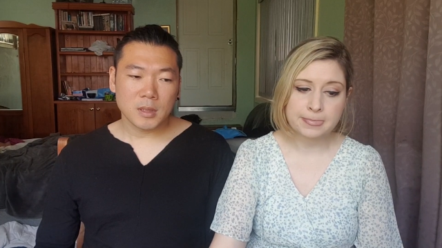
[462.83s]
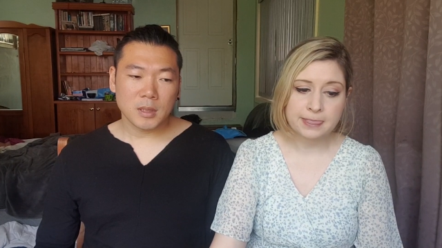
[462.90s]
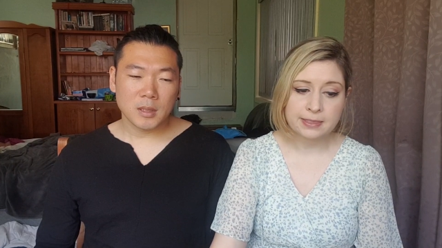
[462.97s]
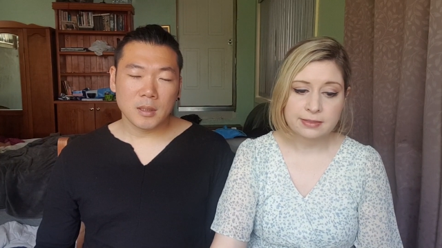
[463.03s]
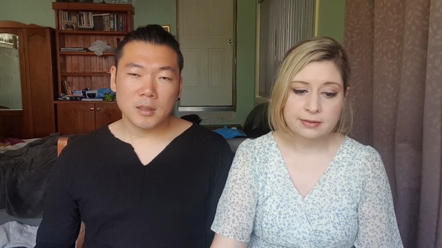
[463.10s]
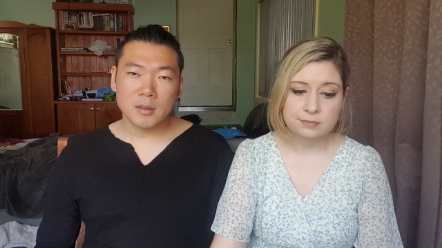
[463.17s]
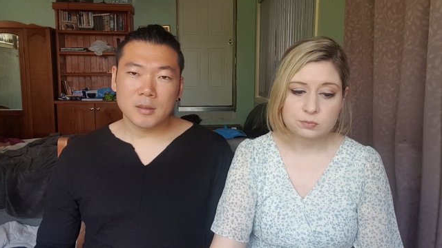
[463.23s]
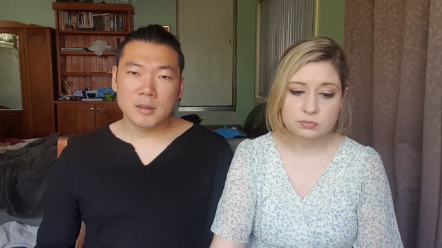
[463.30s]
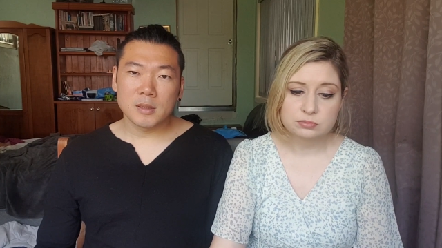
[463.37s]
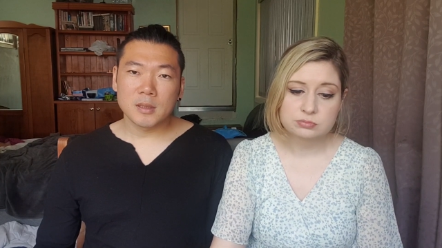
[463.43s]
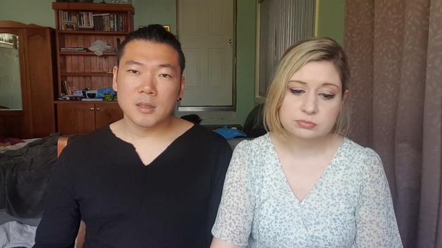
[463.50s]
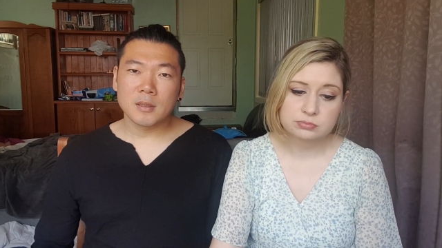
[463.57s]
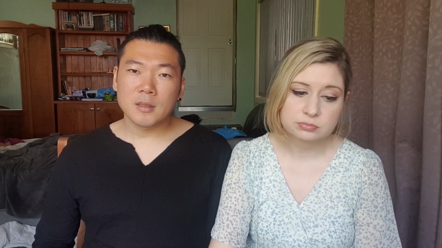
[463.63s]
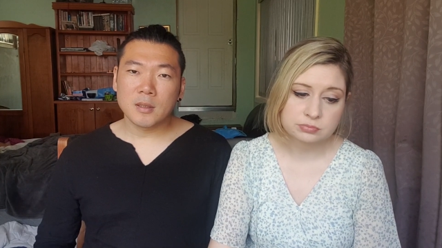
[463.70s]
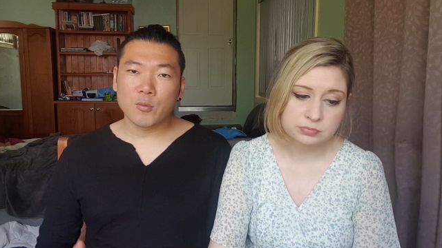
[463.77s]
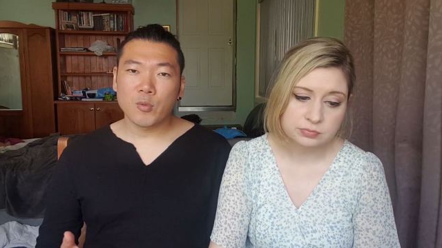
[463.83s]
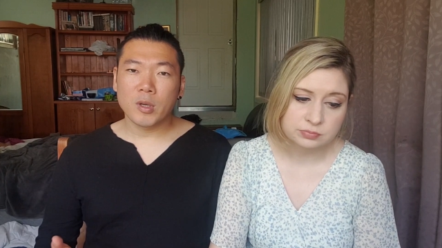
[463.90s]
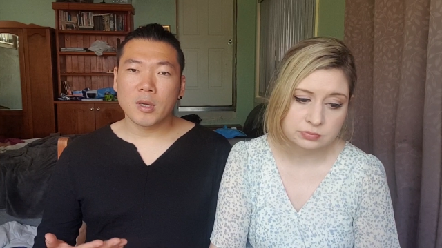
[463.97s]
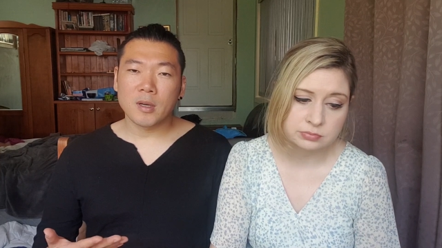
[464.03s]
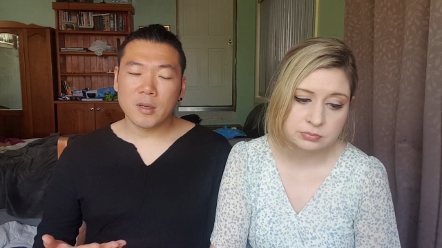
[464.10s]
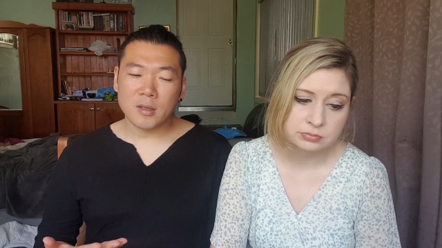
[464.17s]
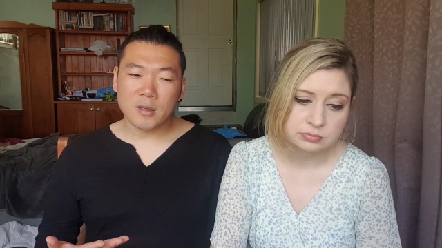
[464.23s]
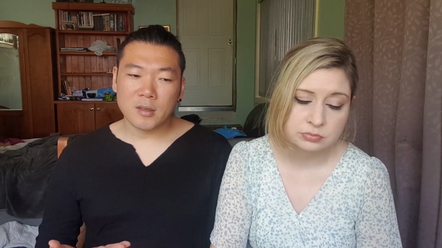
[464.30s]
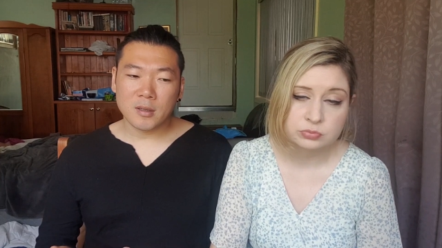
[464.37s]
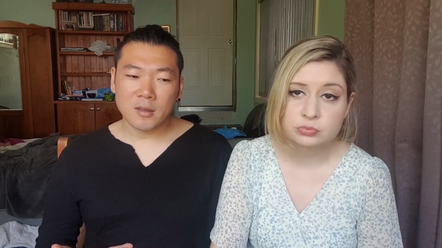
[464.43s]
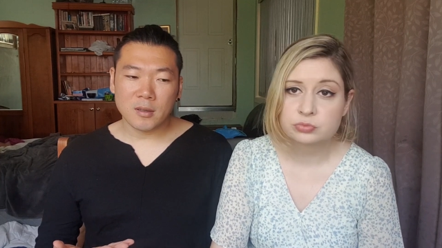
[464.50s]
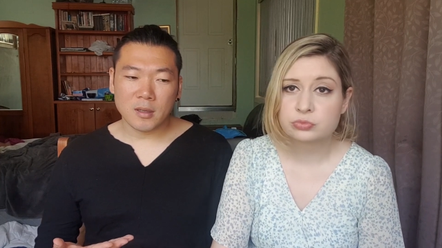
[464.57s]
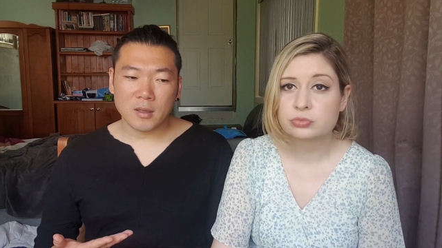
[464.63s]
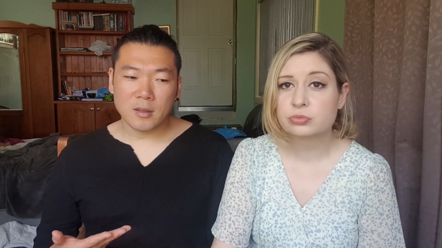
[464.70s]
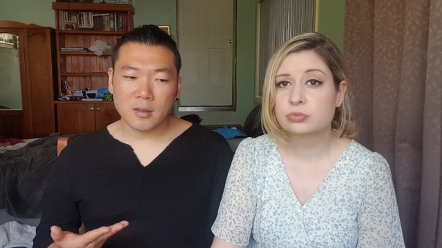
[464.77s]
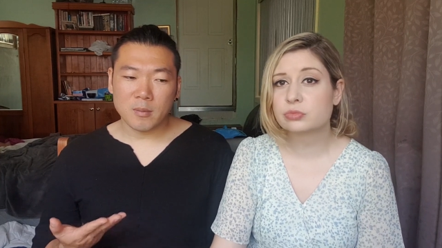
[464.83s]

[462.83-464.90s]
Speaker 1: And suddenly we got a